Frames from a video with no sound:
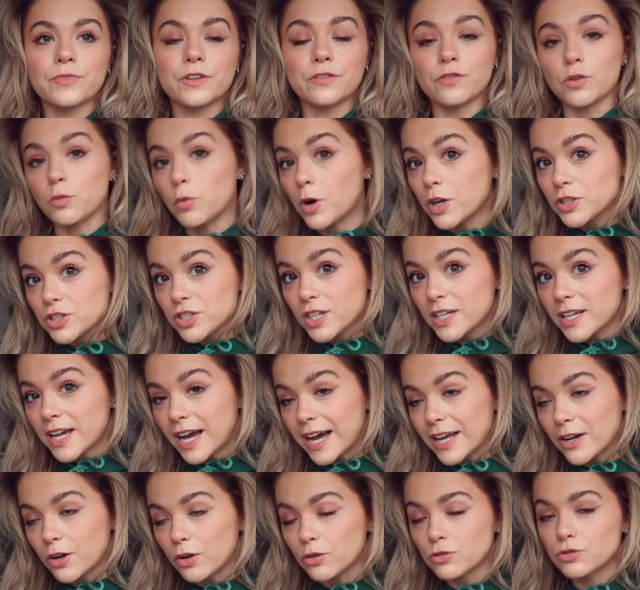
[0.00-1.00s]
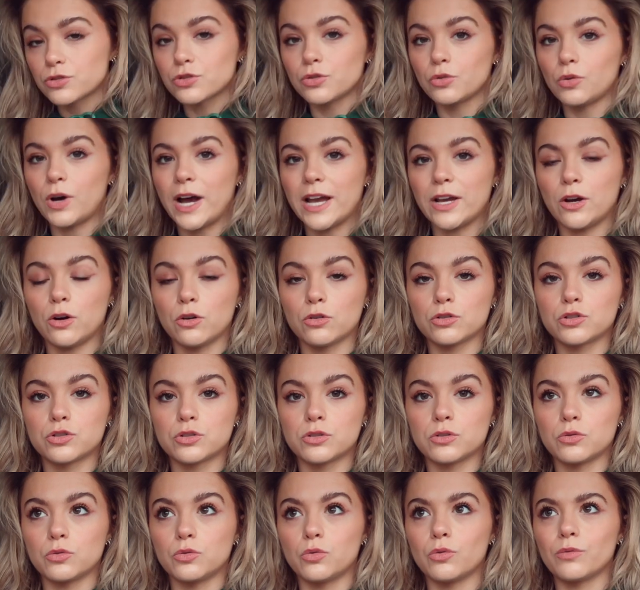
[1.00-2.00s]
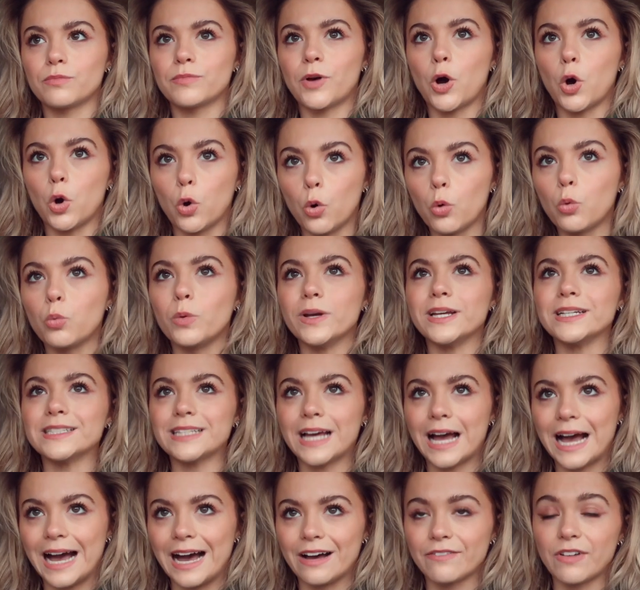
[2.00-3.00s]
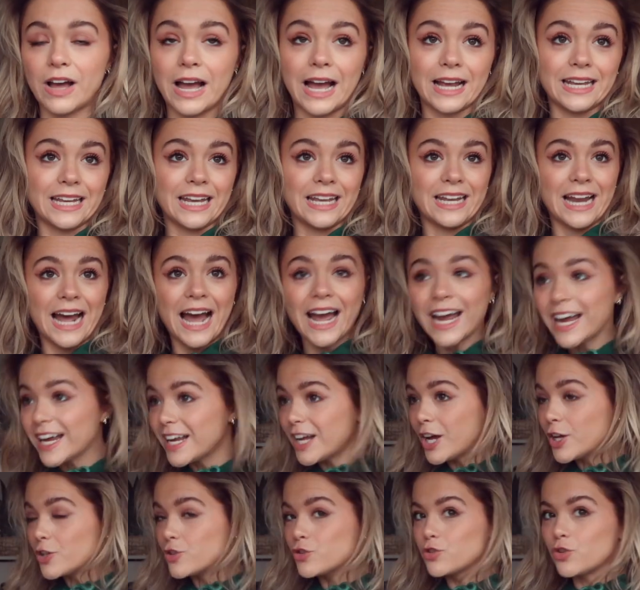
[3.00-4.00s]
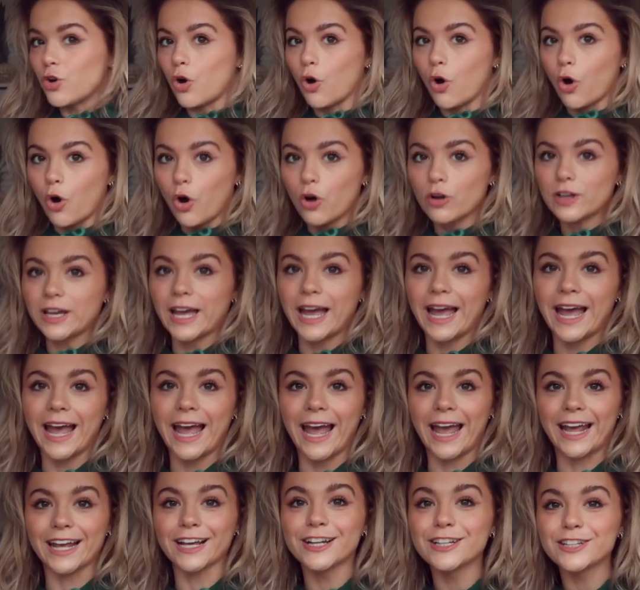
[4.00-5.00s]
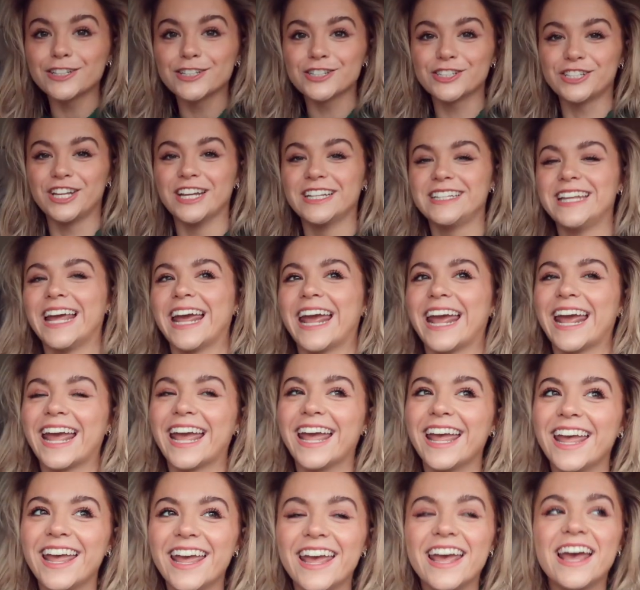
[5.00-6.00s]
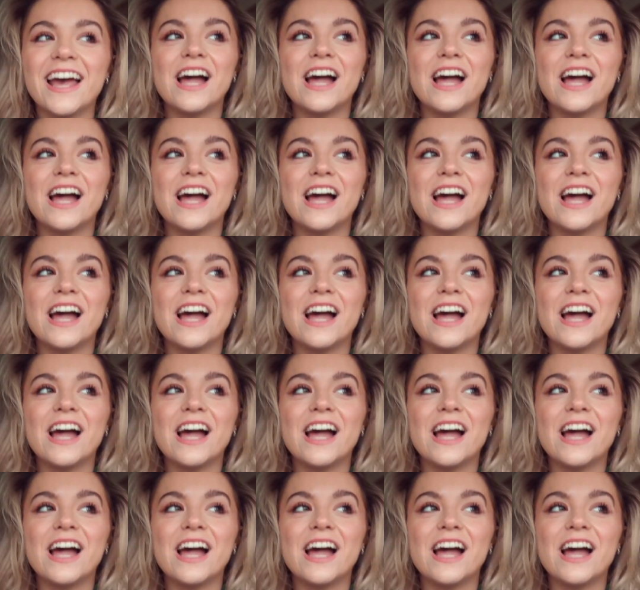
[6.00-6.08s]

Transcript: for watching. And also I also always have, can I talk English today?